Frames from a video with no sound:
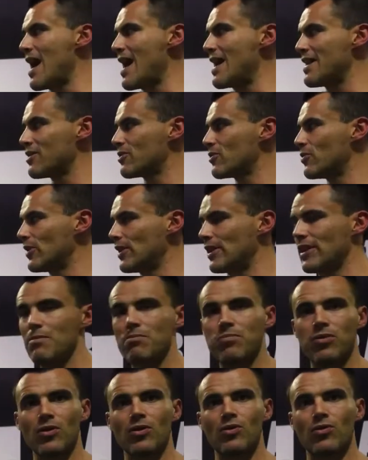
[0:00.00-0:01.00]
adequately
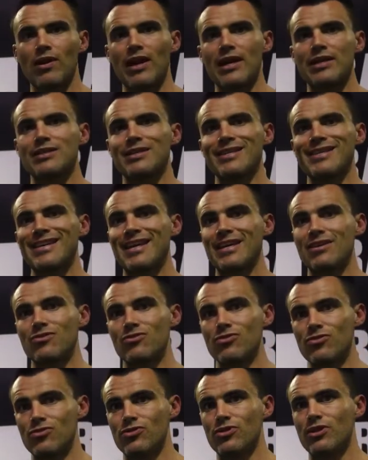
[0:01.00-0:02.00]
progress and get
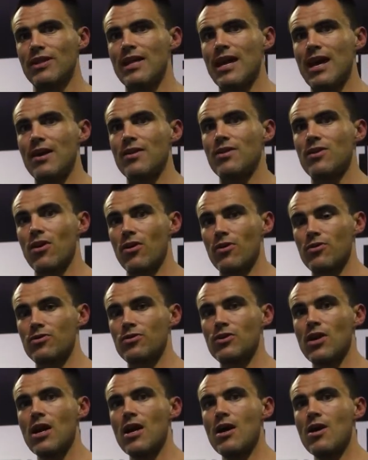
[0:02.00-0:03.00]
used to
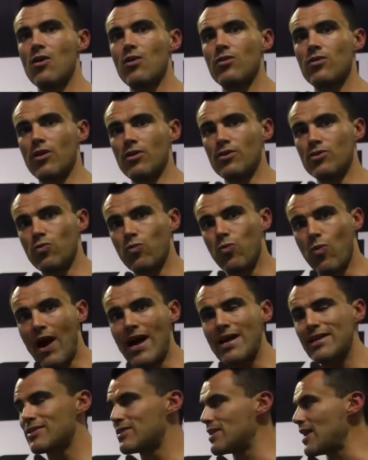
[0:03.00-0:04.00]
those
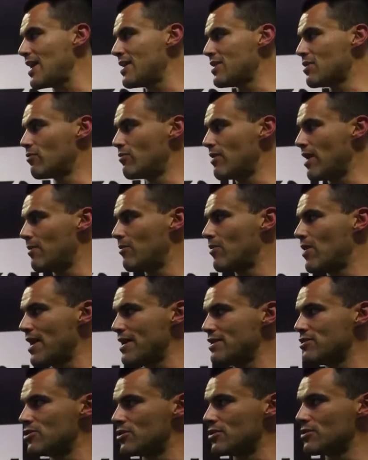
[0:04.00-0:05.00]
weights and the rep
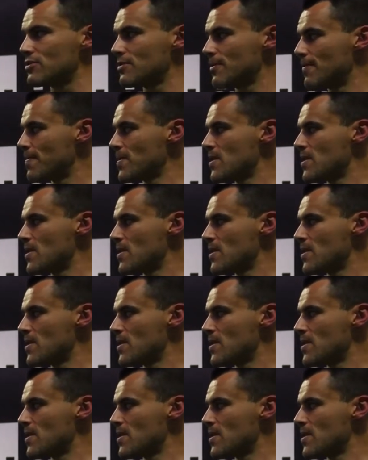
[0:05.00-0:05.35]
ranges.